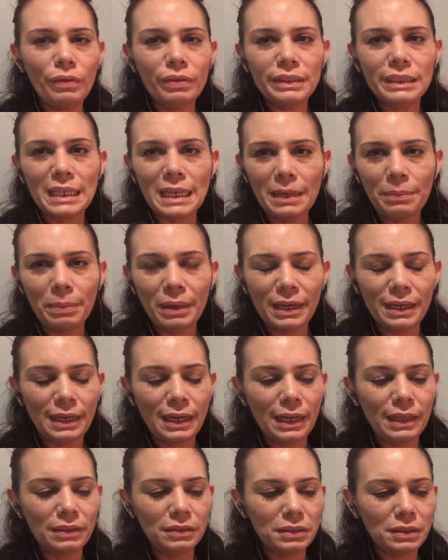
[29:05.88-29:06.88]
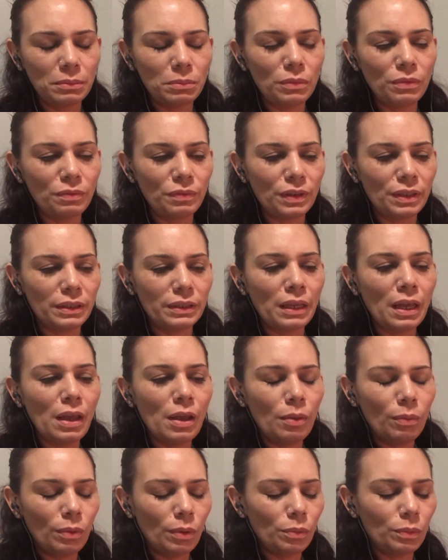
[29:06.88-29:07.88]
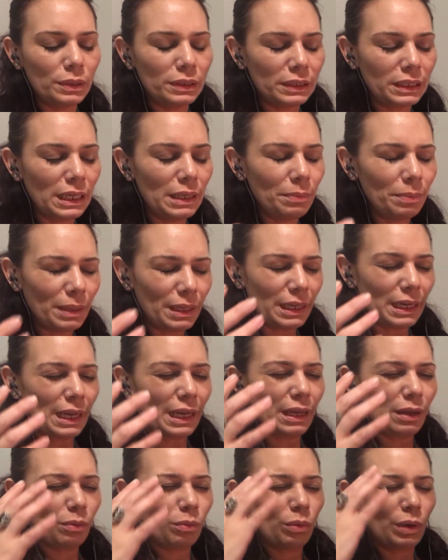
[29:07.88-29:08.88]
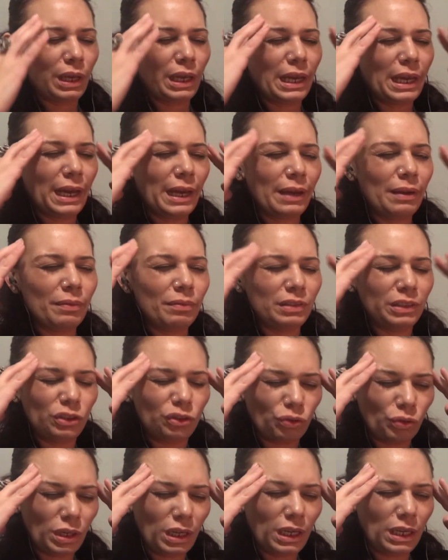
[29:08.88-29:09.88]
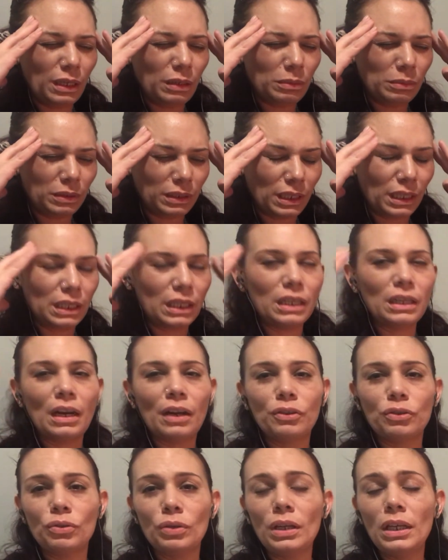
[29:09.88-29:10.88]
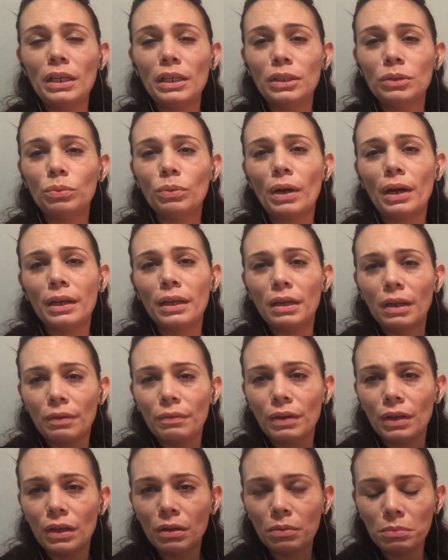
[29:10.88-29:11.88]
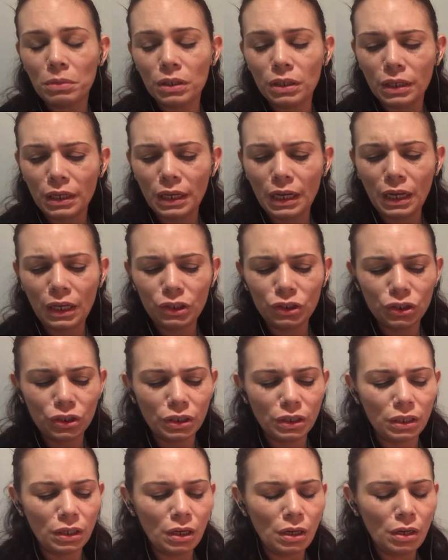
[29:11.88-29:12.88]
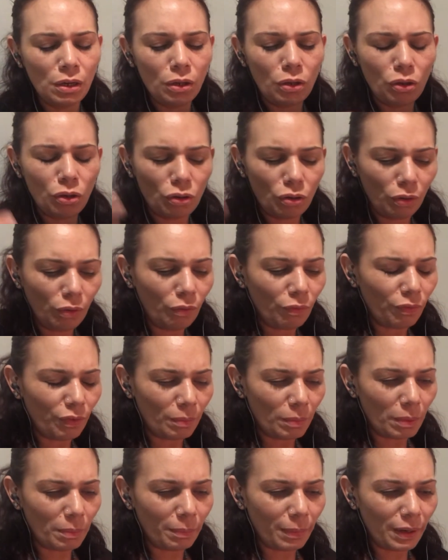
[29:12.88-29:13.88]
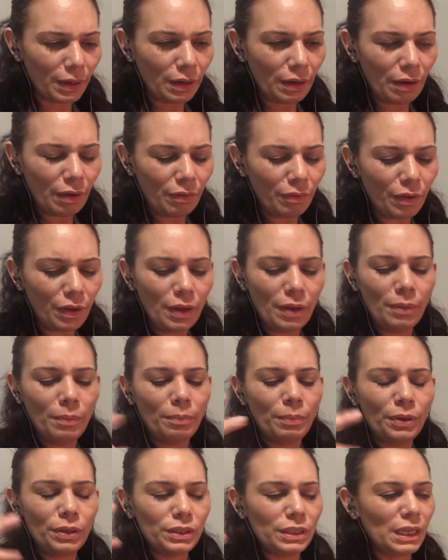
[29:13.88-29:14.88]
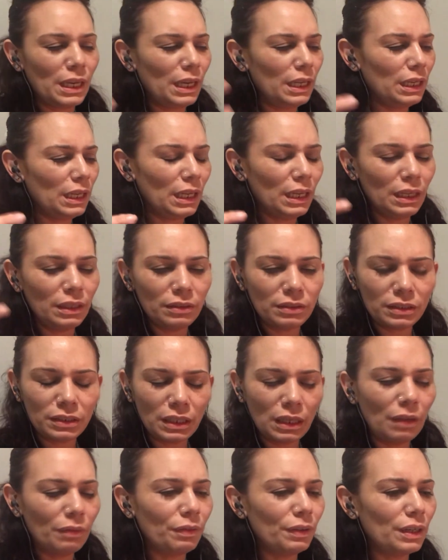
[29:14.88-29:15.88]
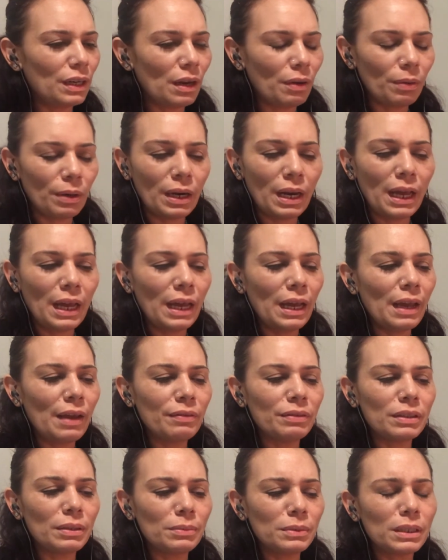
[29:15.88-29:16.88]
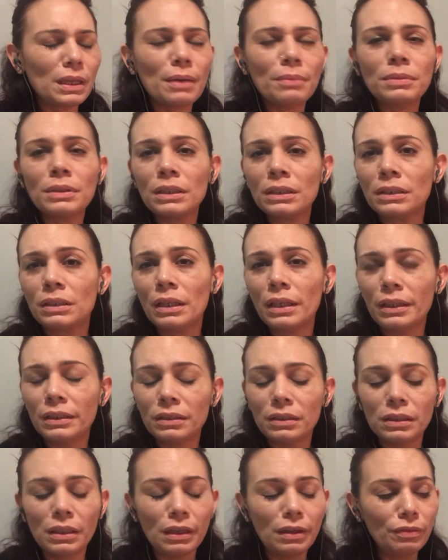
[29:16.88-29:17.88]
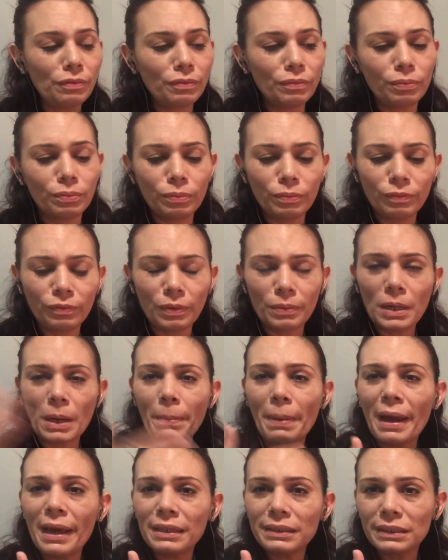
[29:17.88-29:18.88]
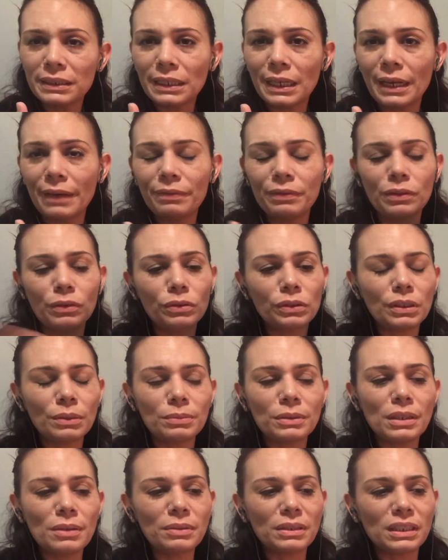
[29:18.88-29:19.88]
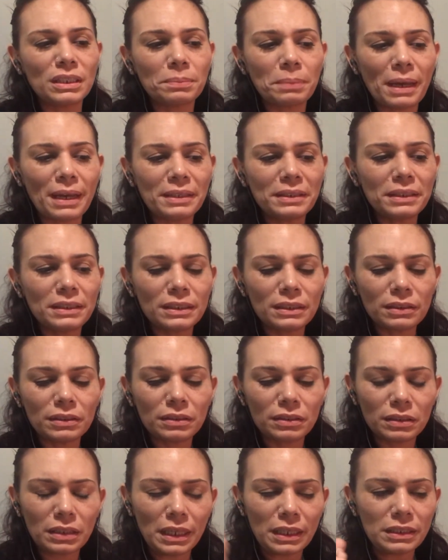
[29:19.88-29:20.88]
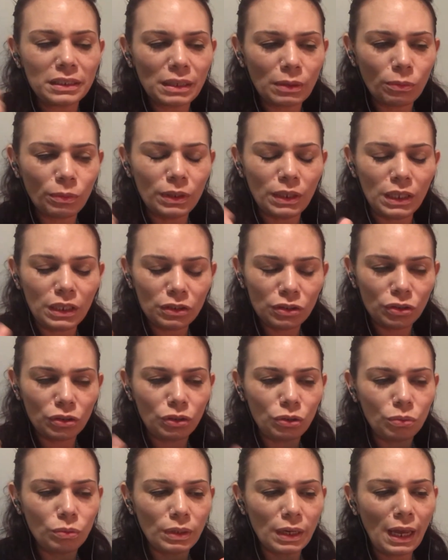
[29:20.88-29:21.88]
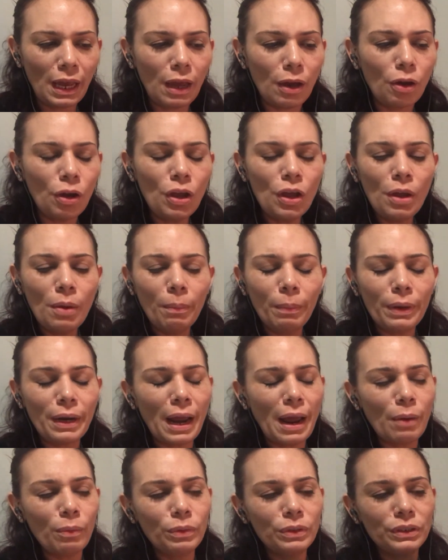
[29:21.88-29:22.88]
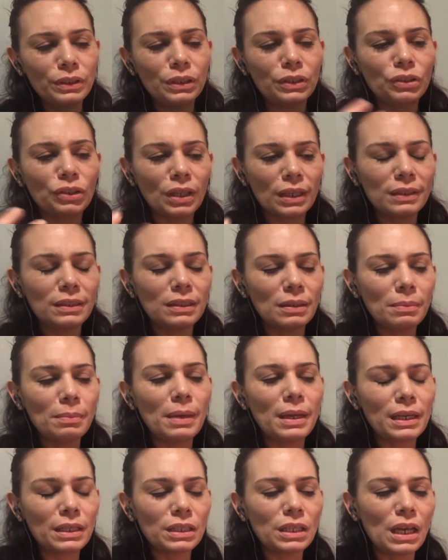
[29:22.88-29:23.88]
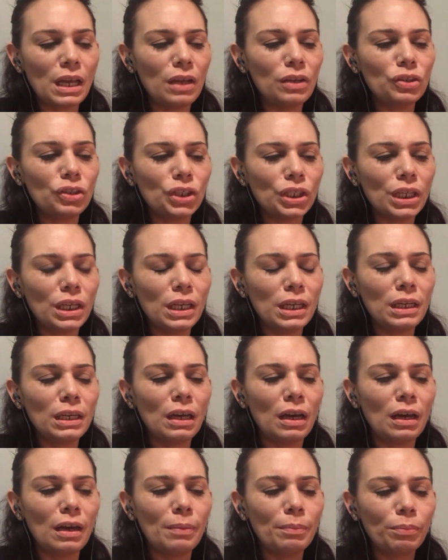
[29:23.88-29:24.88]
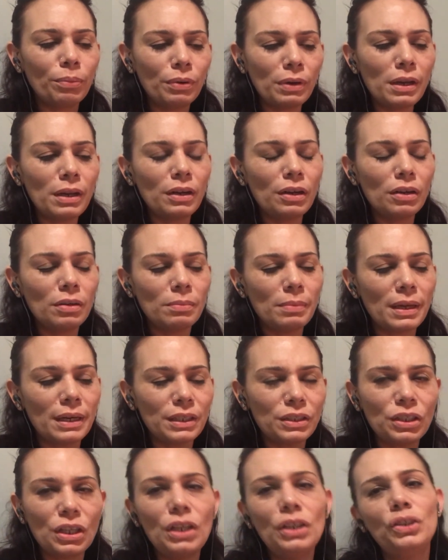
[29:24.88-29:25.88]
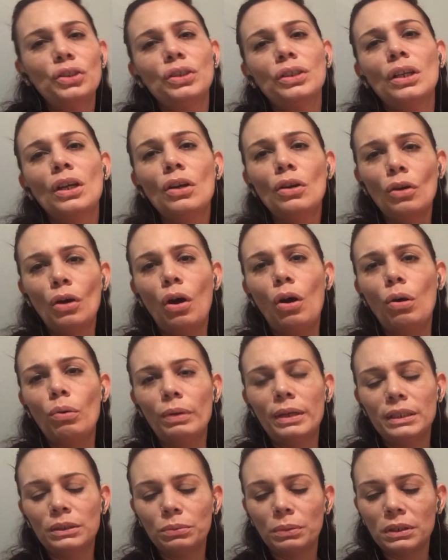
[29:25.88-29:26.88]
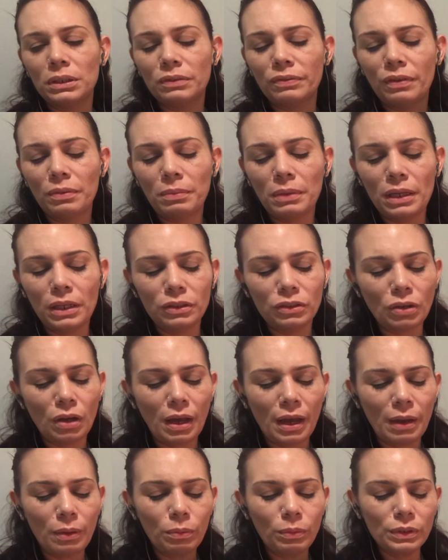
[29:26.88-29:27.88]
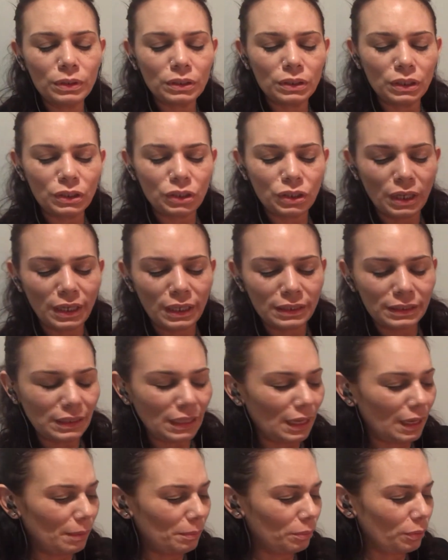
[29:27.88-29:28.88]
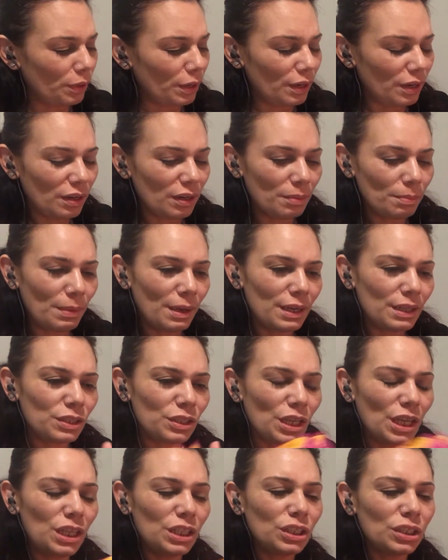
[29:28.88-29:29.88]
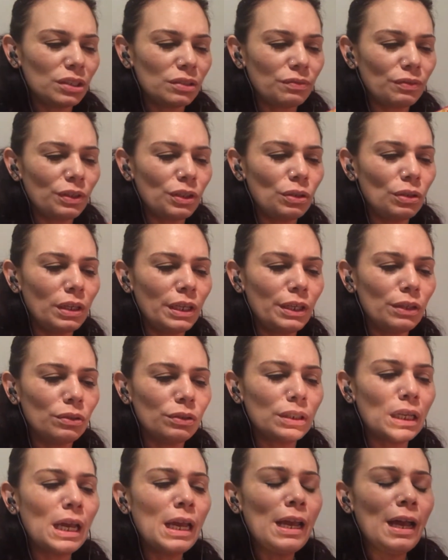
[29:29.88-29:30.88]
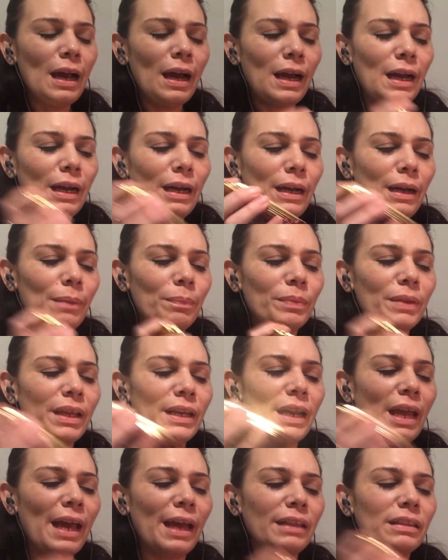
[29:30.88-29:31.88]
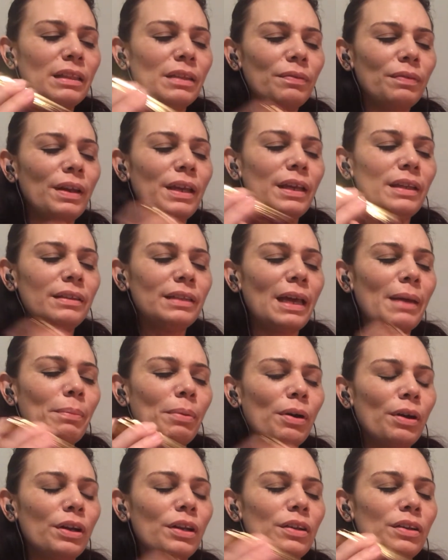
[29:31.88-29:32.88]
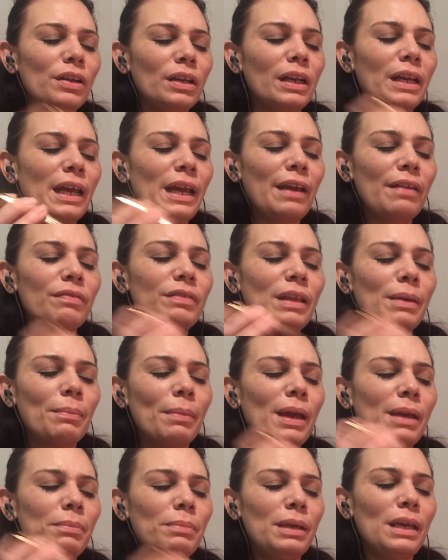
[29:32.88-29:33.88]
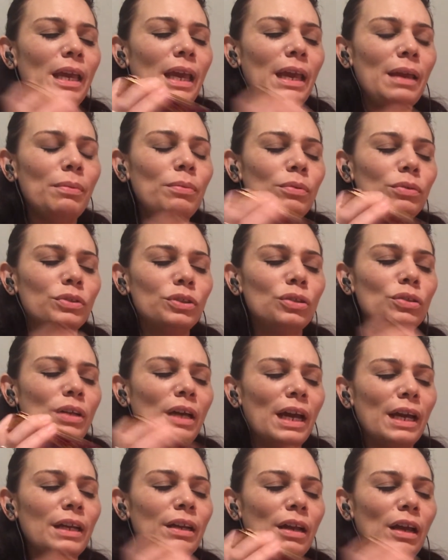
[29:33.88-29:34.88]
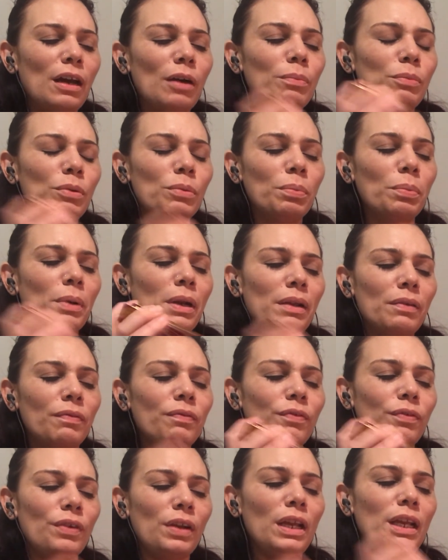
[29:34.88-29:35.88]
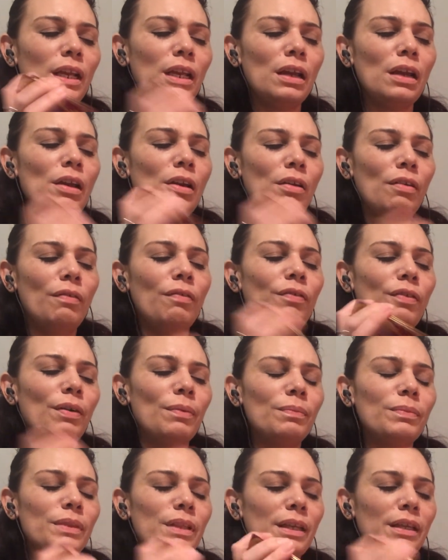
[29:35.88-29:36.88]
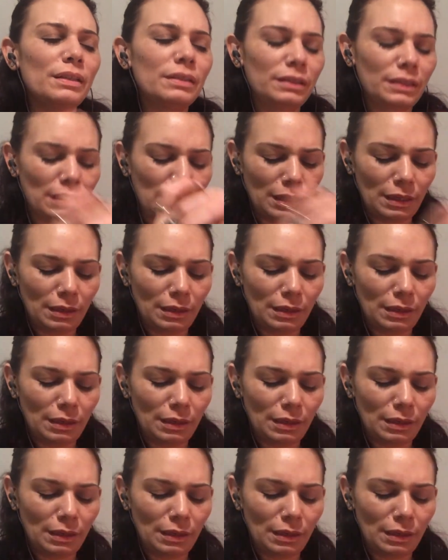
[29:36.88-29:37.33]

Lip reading: sleep at night, some of us, when we sleep at night, we get dreams, and in our dreams we are giving communication, from above, pertaining stuff in our lives. Sometimes it's stuff from the past life, or sometimes it's past things that we need to do now. But I would suggest some meditation. Prayer and meditation always works for me. So I would suggest prayer and meditation for you, Leos, and activate that part of your life that might be able to kind of help you break free from this.